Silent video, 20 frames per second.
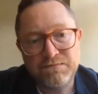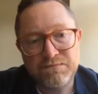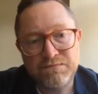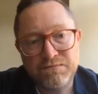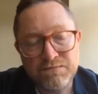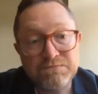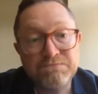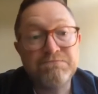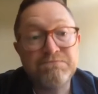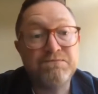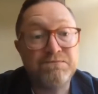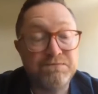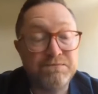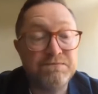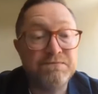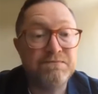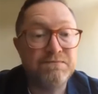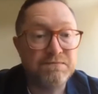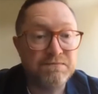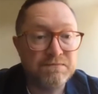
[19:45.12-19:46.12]

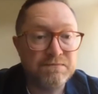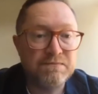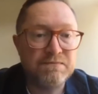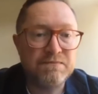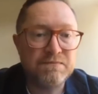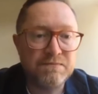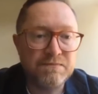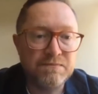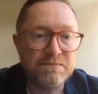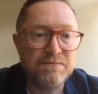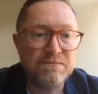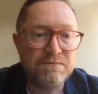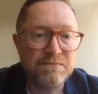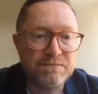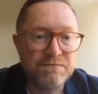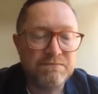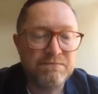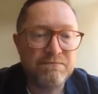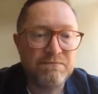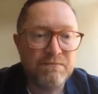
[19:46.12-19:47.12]

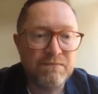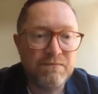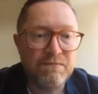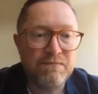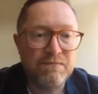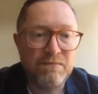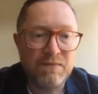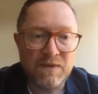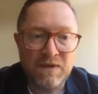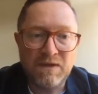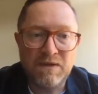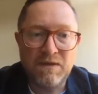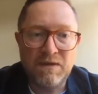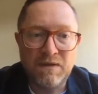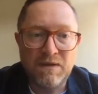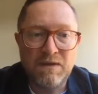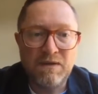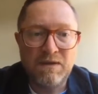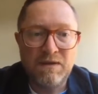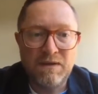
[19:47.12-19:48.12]

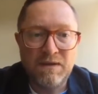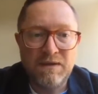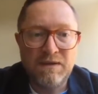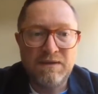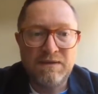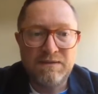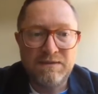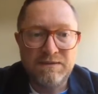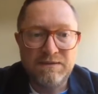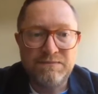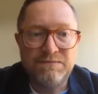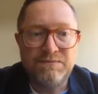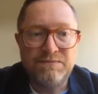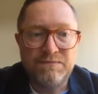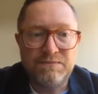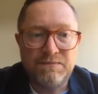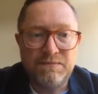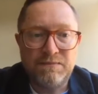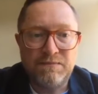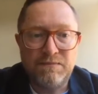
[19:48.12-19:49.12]

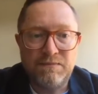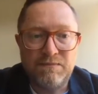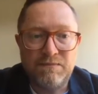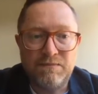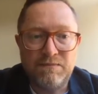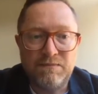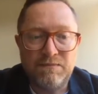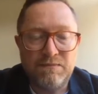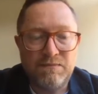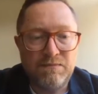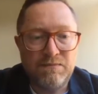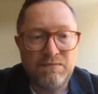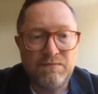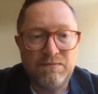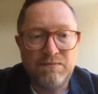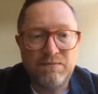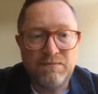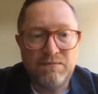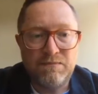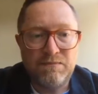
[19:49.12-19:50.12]

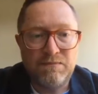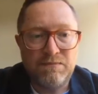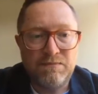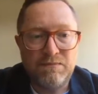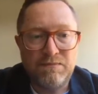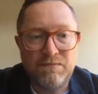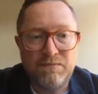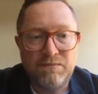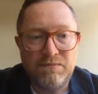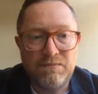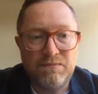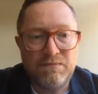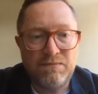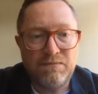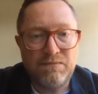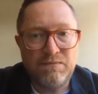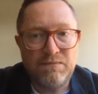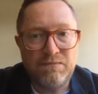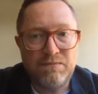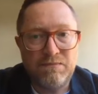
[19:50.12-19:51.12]

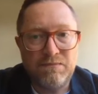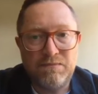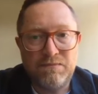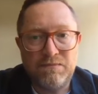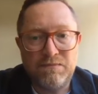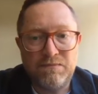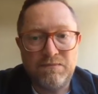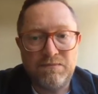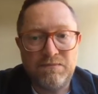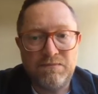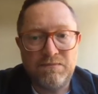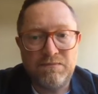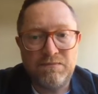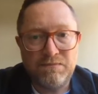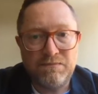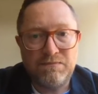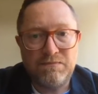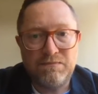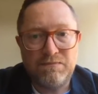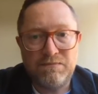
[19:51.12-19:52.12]

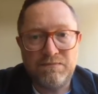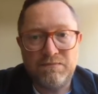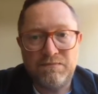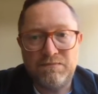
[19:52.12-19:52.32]
(not speaking)